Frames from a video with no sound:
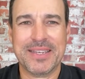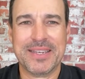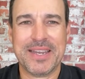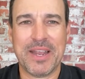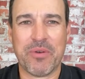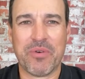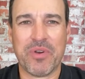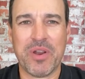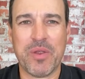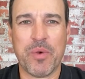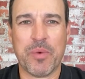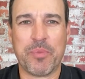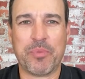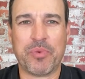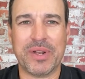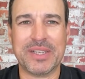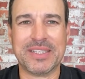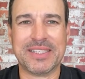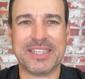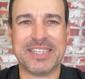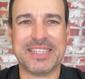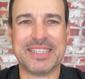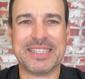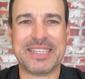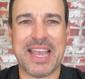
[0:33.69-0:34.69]
Now, REWA
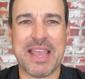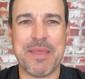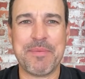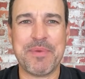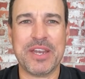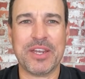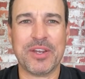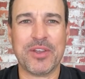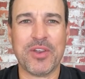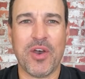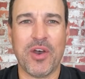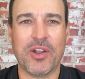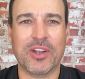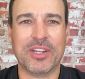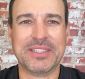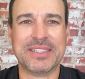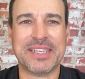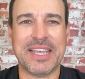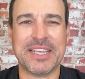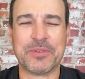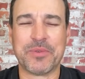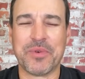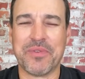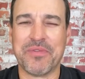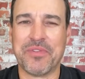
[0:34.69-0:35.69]
President Damien
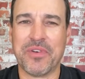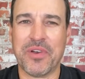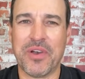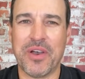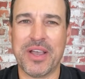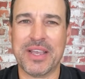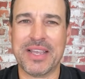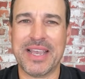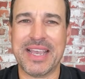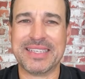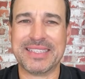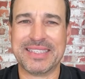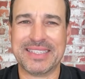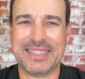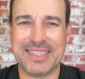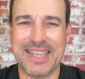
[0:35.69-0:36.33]
Collins has